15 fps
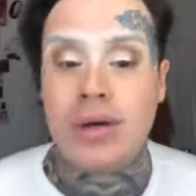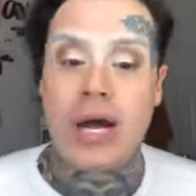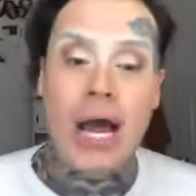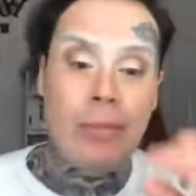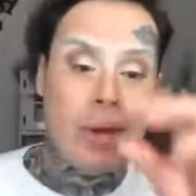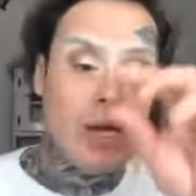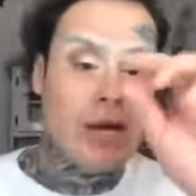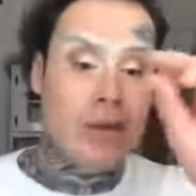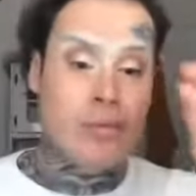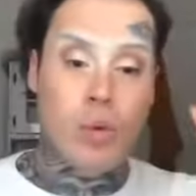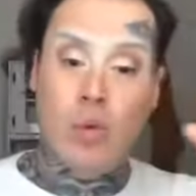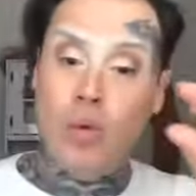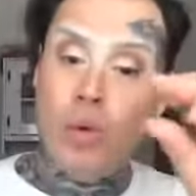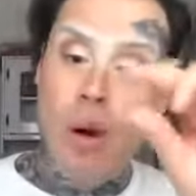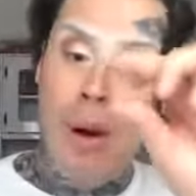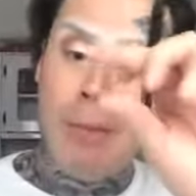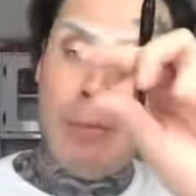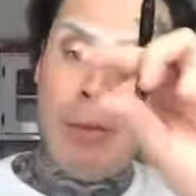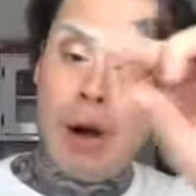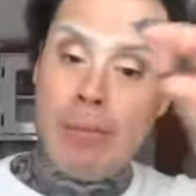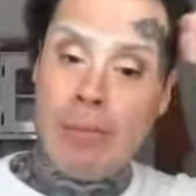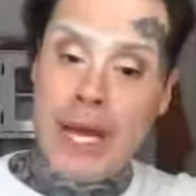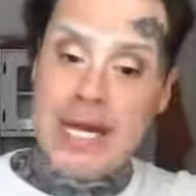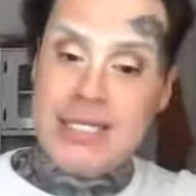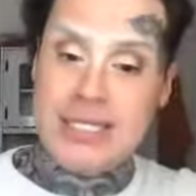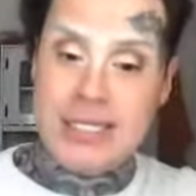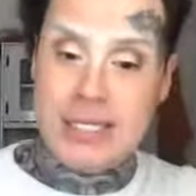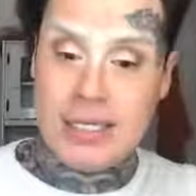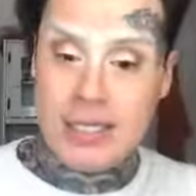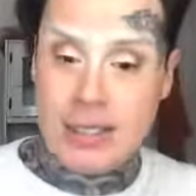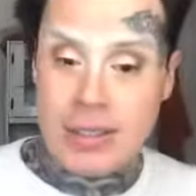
I make them, ooh, bombastic.